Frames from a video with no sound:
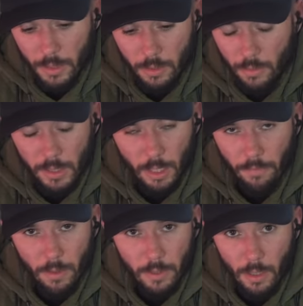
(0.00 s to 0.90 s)
it's really
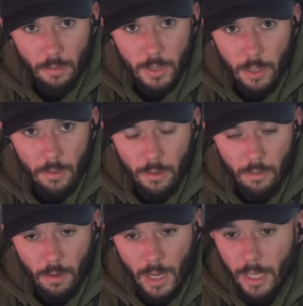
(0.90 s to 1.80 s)
difficult to know what's going
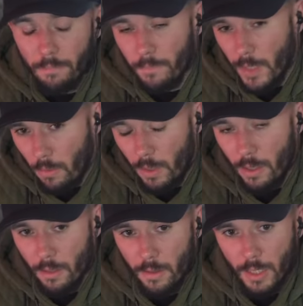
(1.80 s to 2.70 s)
through their head. Now, one of the